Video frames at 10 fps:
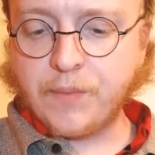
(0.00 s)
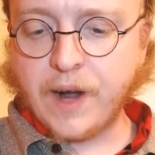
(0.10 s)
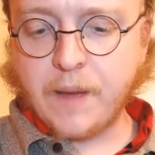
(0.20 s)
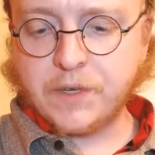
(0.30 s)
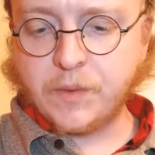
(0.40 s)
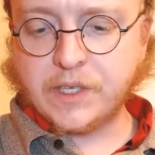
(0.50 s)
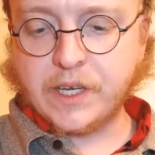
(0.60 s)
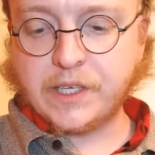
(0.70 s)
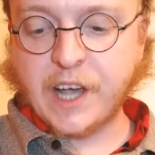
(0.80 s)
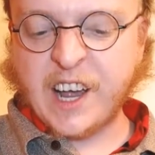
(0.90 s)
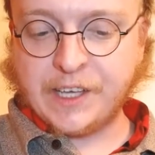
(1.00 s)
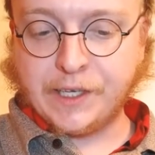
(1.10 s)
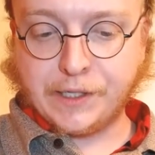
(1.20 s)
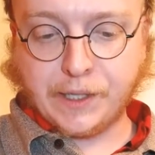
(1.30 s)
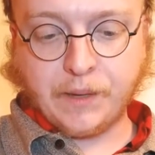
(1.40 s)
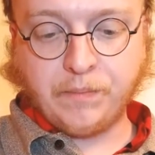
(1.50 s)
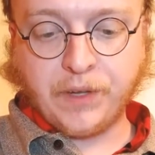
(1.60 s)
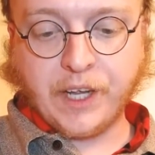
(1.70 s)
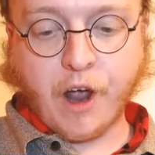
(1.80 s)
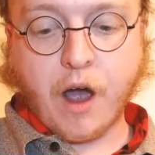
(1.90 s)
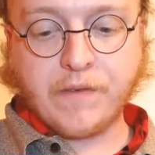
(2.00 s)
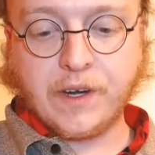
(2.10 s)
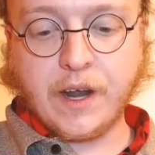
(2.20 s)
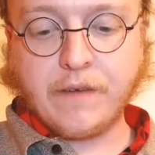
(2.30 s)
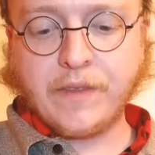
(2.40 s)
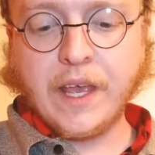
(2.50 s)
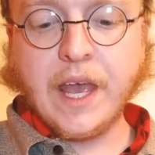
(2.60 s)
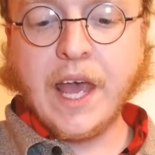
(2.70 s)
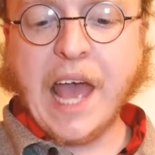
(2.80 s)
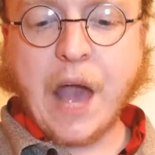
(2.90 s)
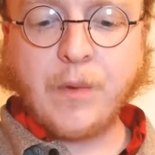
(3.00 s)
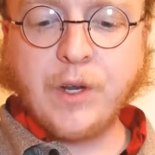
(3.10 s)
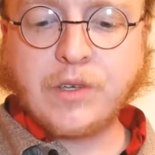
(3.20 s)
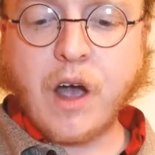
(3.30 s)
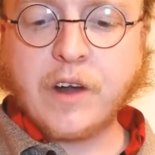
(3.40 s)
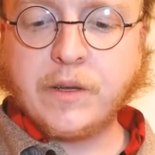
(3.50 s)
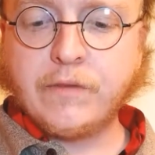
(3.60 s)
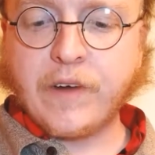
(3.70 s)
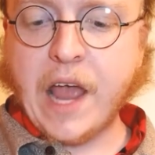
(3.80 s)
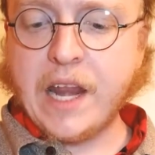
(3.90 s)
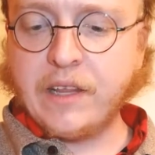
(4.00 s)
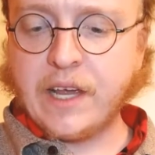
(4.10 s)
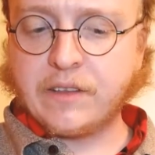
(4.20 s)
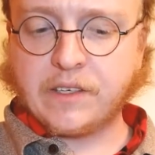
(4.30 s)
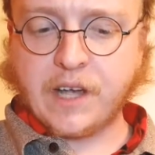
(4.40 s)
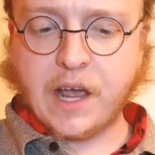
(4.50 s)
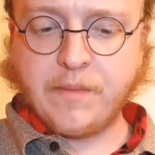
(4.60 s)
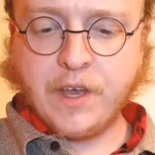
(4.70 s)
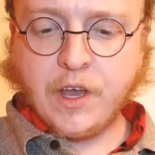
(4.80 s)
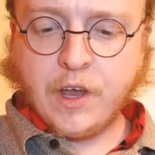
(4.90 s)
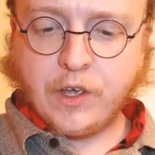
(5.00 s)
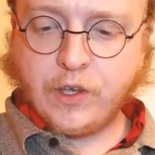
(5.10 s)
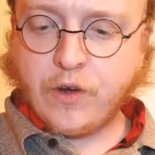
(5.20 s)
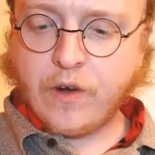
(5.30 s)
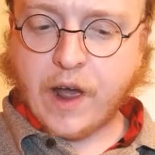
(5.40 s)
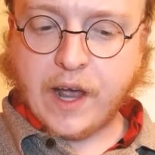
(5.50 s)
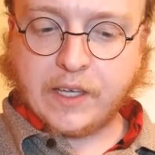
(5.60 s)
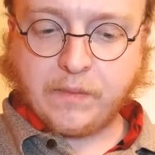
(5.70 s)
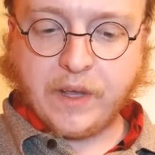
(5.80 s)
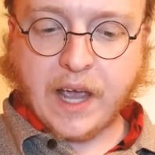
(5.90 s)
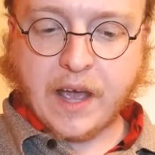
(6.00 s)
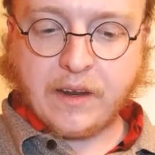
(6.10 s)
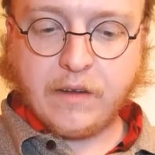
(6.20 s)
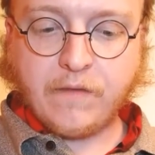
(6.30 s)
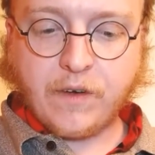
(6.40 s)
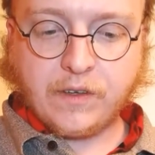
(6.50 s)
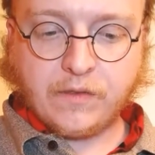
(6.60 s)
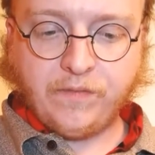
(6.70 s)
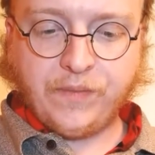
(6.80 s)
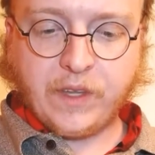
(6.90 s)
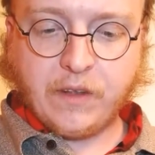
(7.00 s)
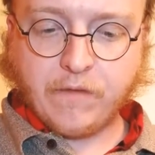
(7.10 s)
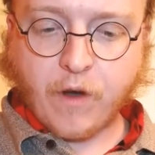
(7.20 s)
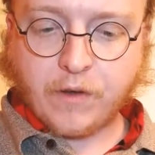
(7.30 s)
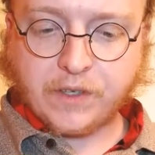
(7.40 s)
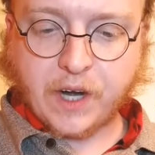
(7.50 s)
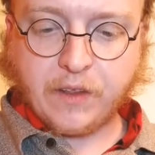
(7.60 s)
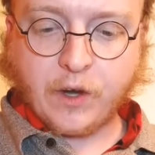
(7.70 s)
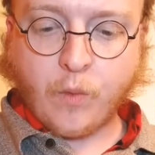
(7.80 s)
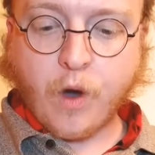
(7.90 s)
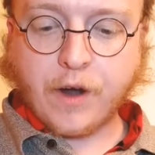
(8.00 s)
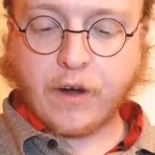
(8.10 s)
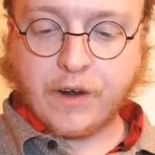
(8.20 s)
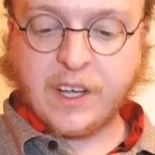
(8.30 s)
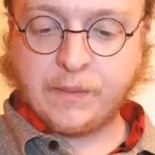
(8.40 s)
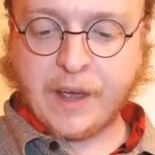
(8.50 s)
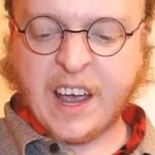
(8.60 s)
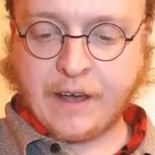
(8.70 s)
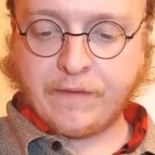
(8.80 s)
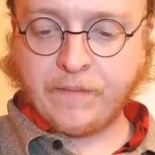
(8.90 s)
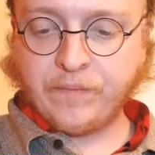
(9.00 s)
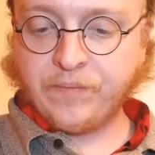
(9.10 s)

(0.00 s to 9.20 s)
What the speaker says: Perhaps it was that his eyes didn't seem to blink often enough, and when you talked to him for any length of time, your eyes began involuntarily to water on his behalf.